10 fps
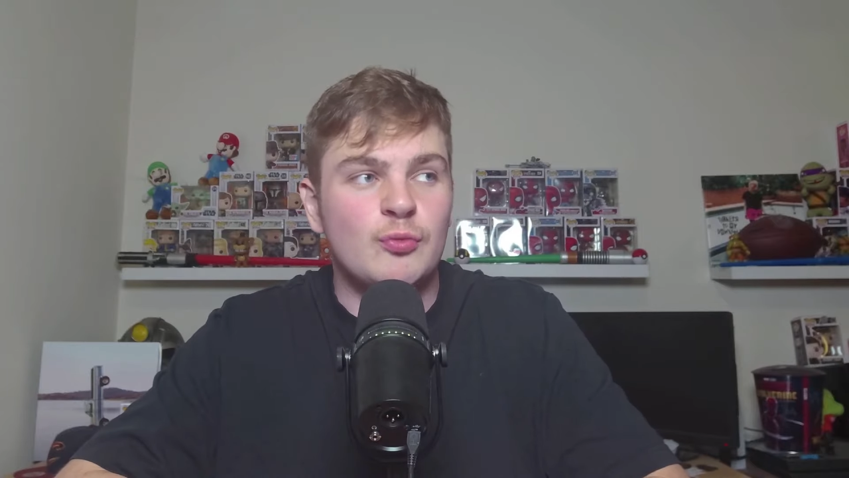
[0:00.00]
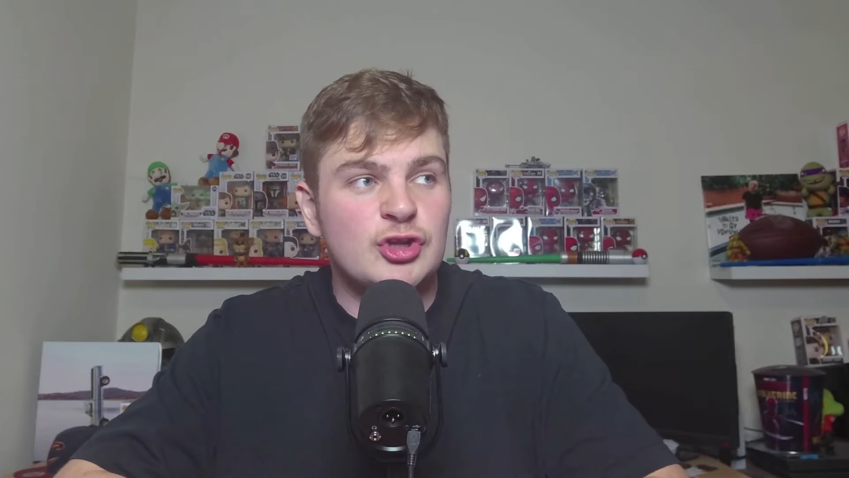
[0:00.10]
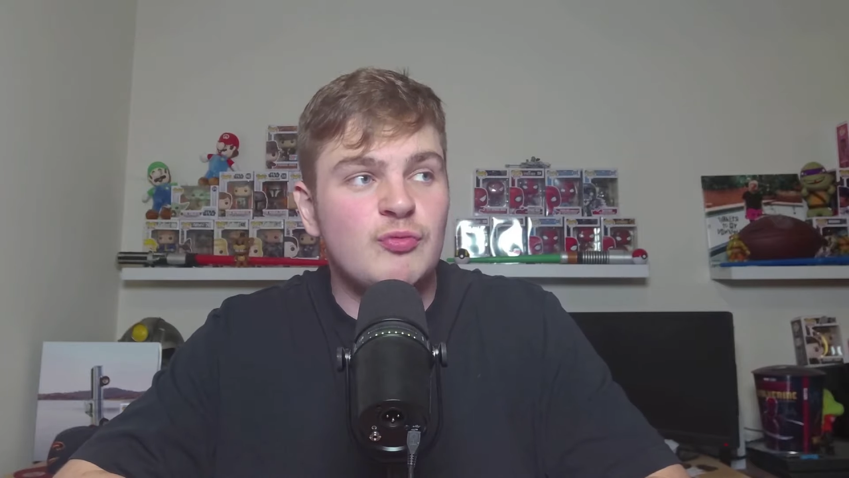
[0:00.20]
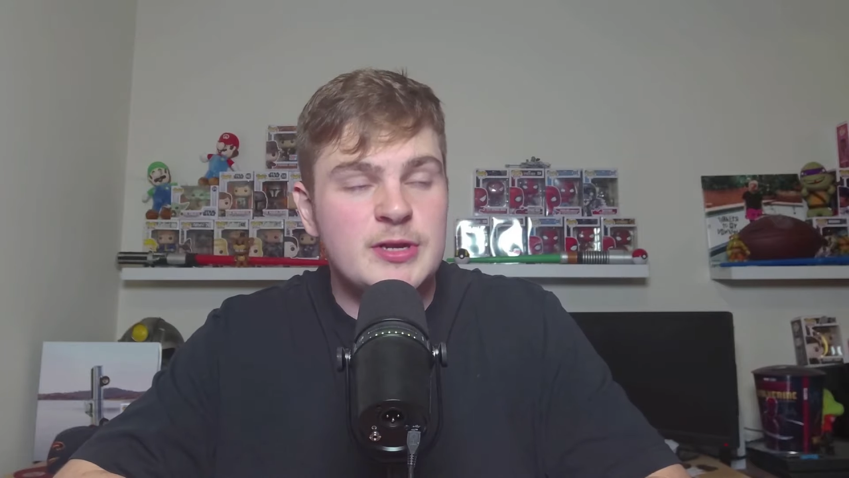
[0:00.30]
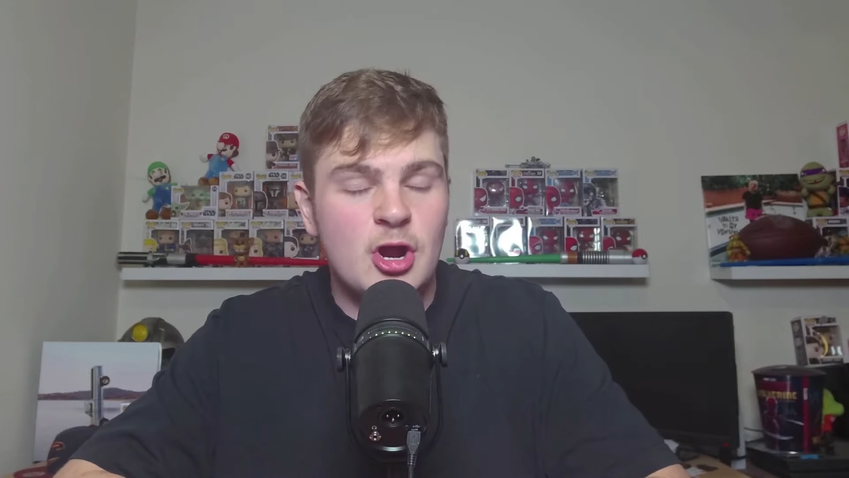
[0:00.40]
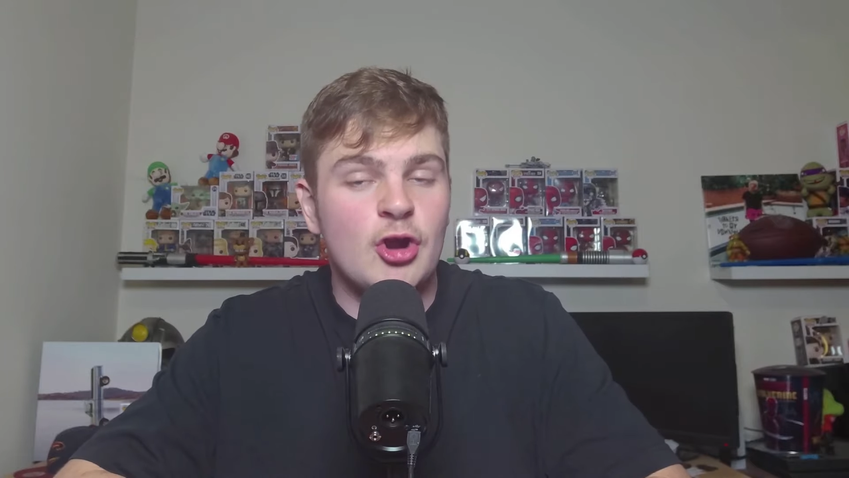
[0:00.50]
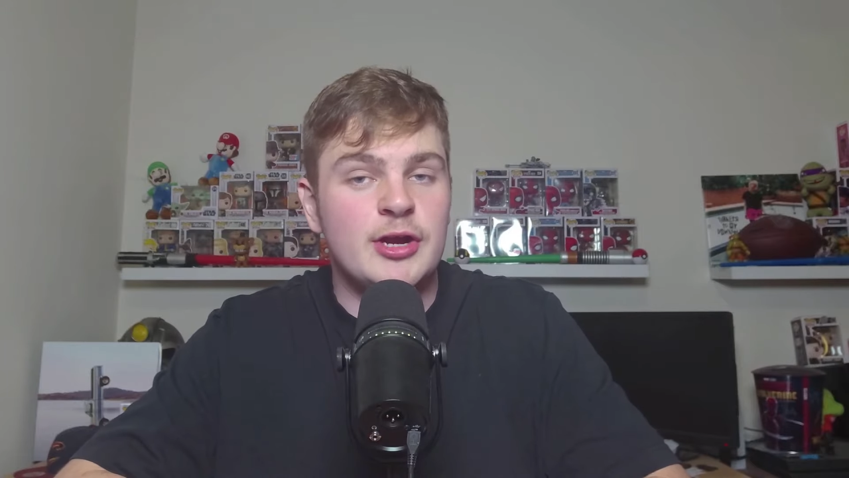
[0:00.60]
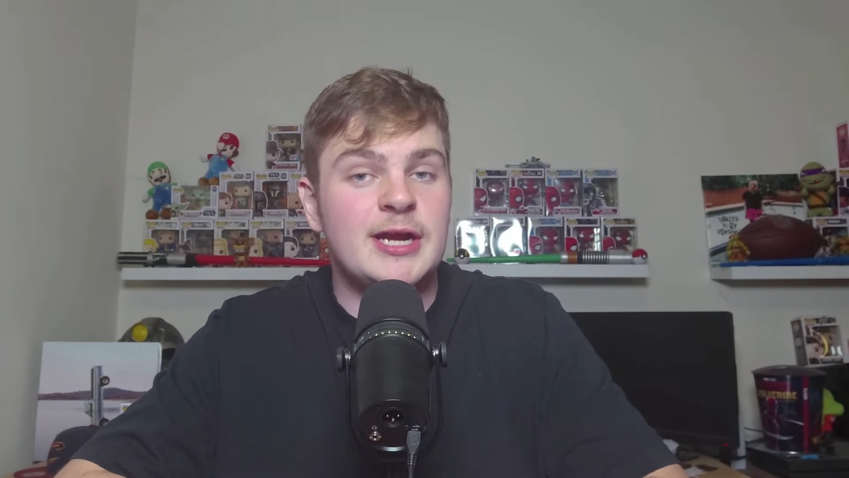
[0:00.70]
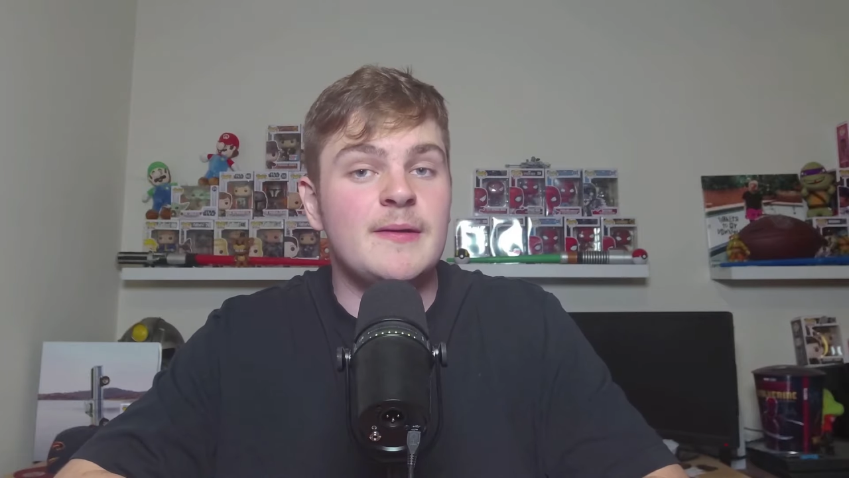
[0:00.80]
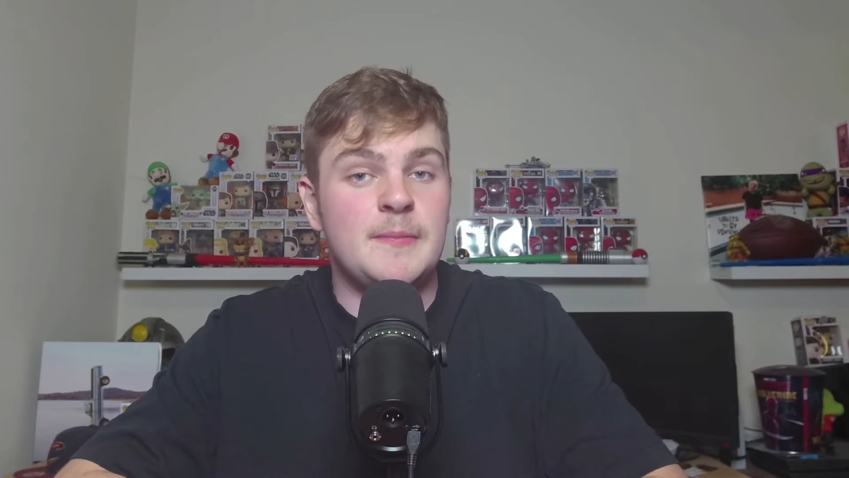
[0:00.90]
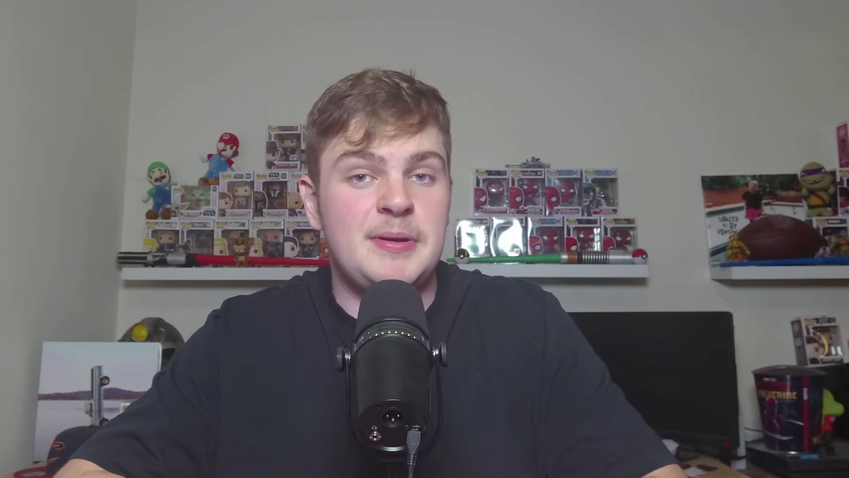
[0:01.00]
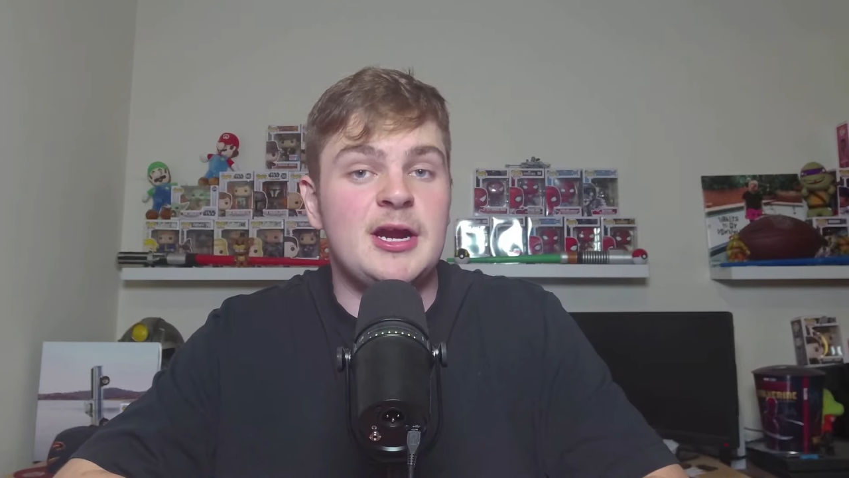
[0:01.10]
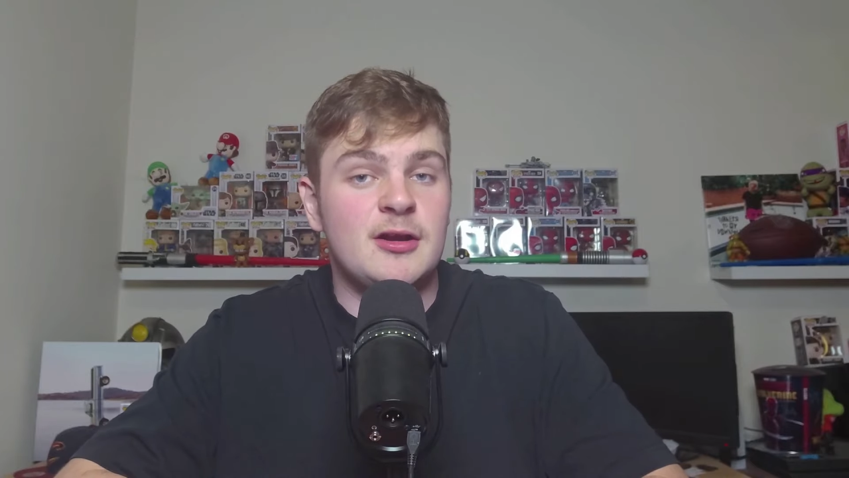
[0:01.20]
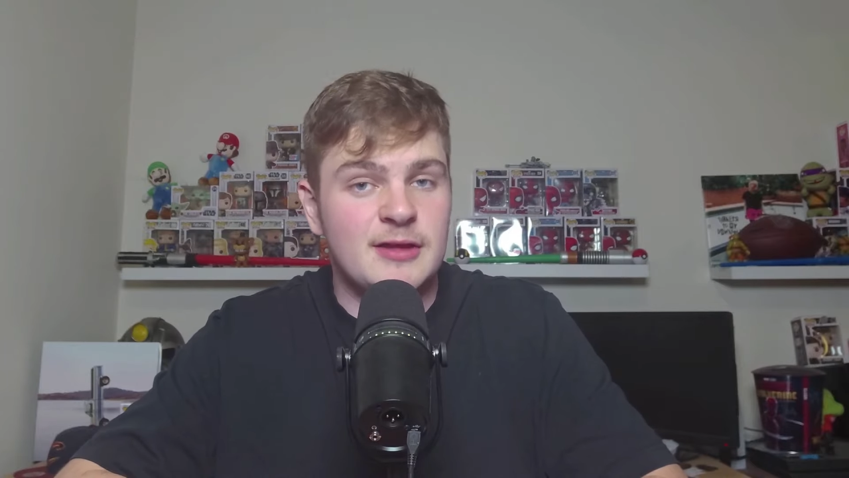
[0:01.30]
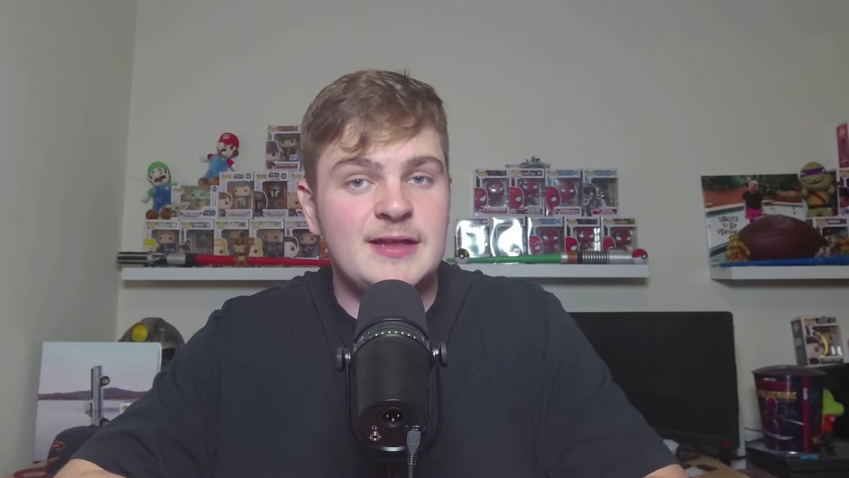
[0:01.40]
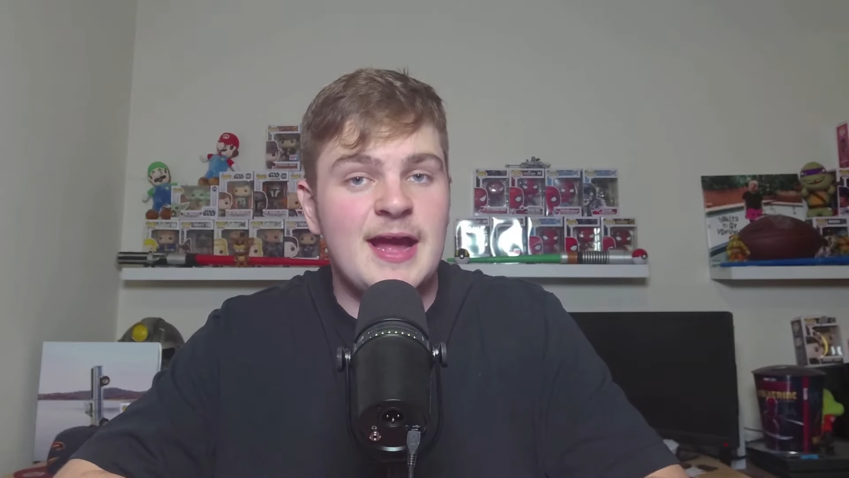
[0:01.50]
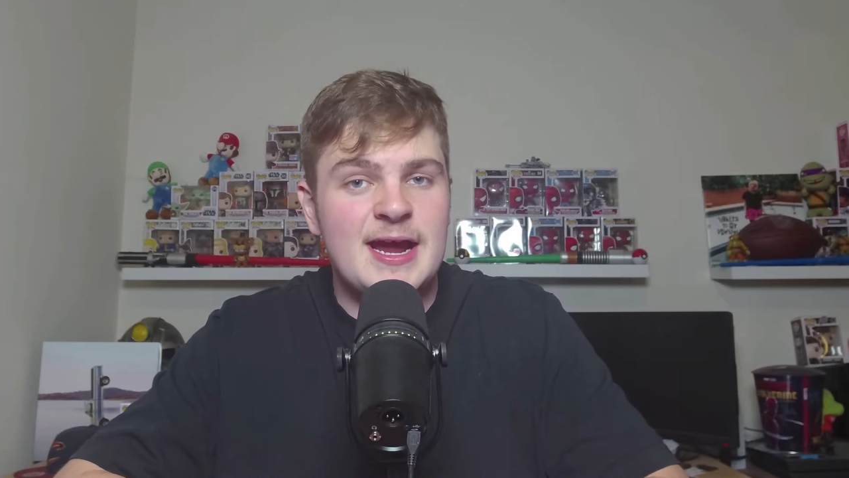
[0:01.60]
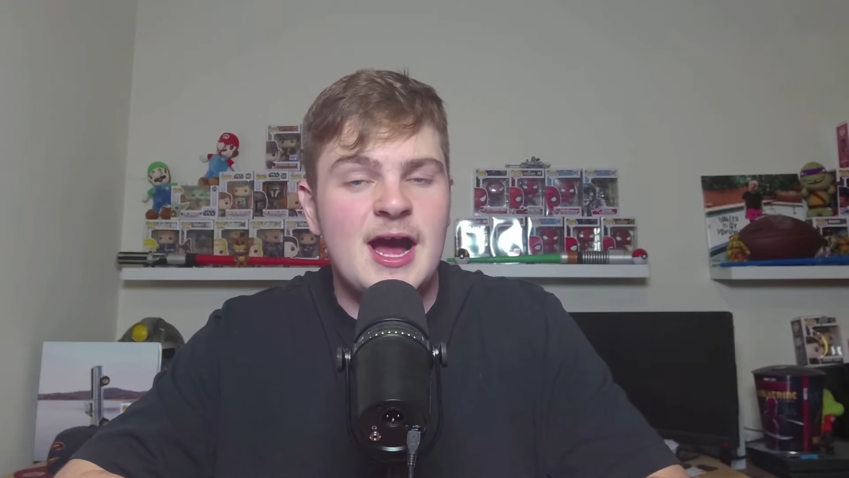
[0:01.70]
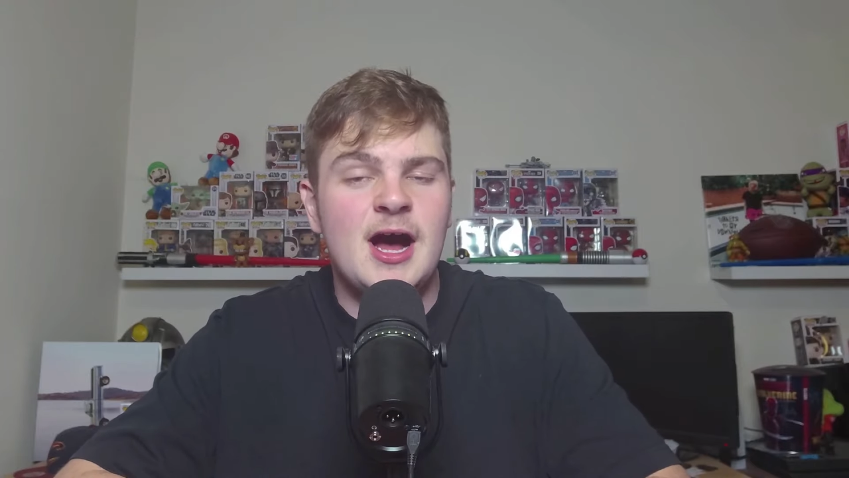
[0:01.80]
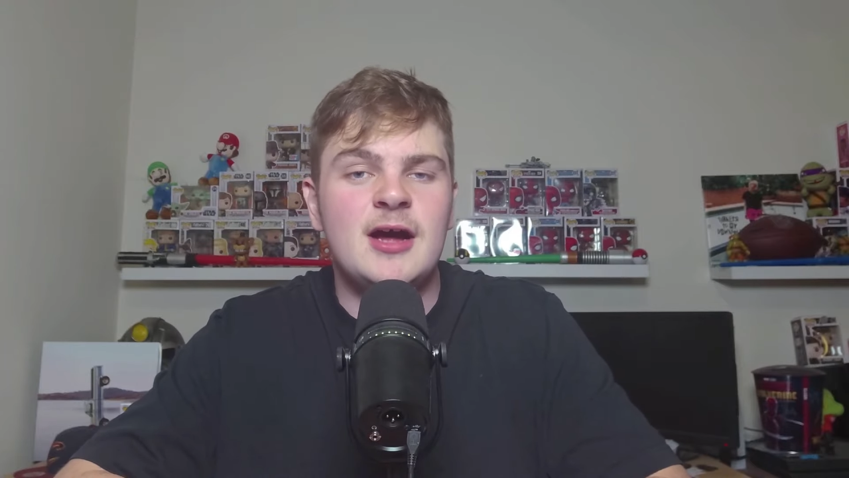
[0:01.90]
which we know eh, apparently
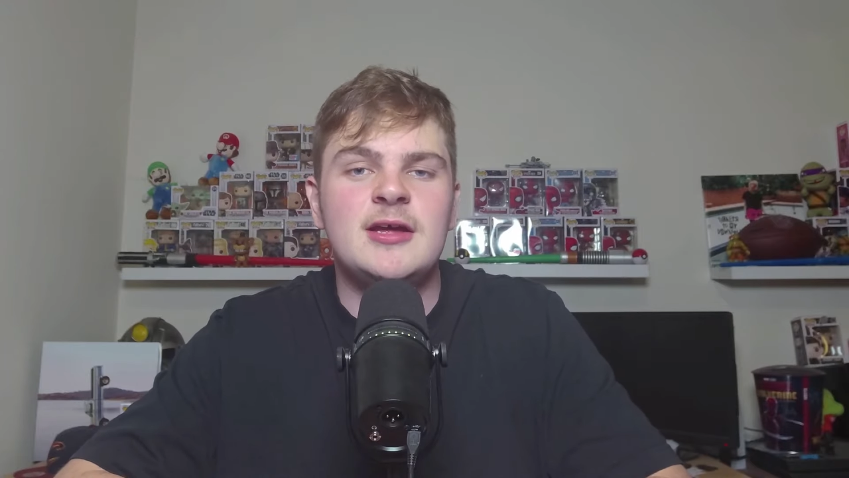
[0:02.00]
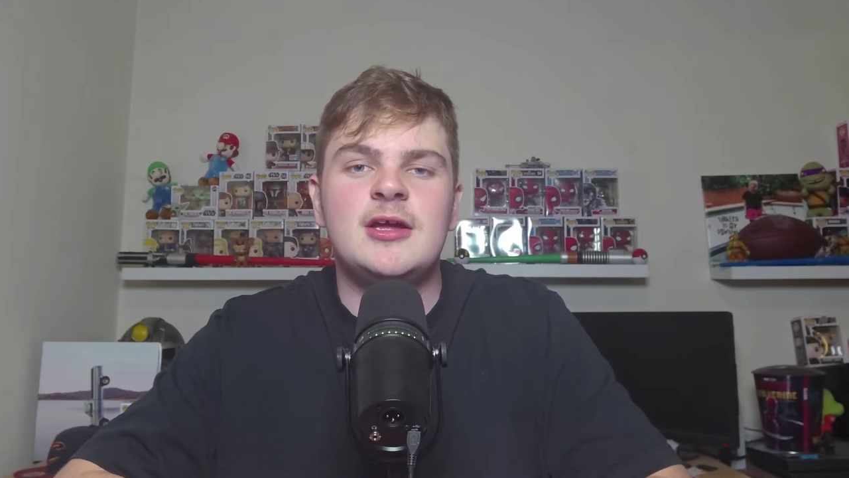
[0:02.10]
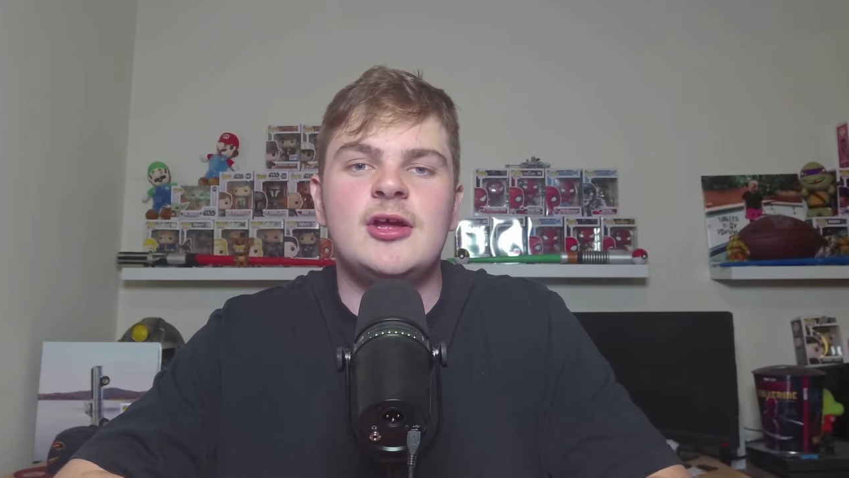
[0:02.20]
they are,